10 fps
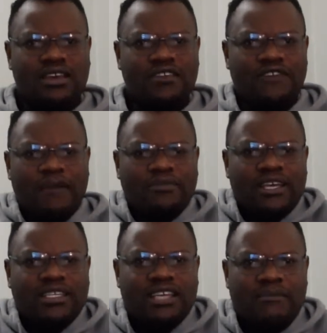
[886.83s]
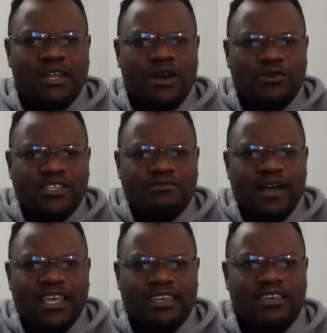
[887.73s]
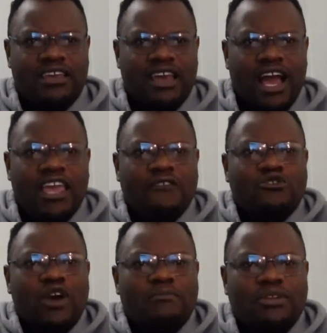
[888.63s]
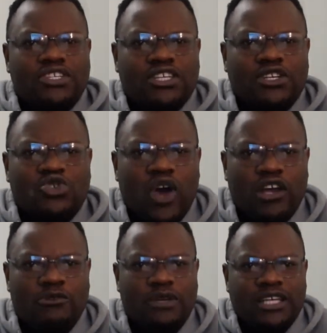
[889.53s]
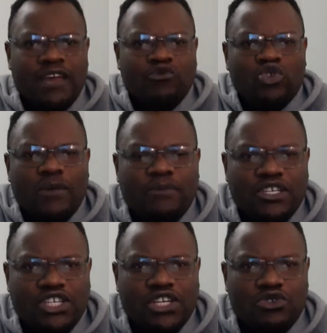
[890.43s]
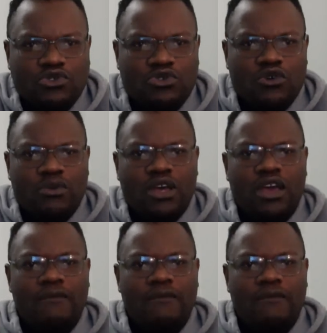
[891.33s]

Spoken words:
If I'm the examiner who is marking, I have to appreciate your argument. I have to appreciate your scope.